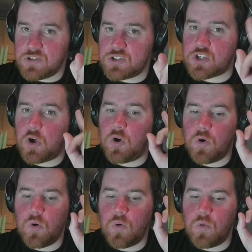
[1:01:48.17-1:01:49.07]

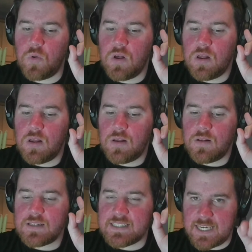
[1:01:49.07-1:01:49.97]
So
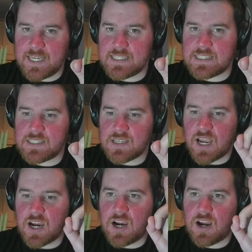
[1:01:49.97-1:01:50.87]
tickets
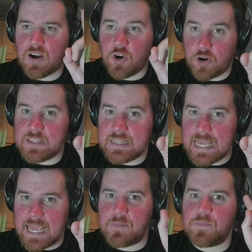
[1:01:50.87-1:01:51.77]
are earned in the
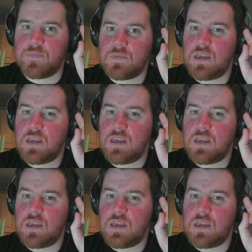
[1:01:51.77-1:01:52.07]
game,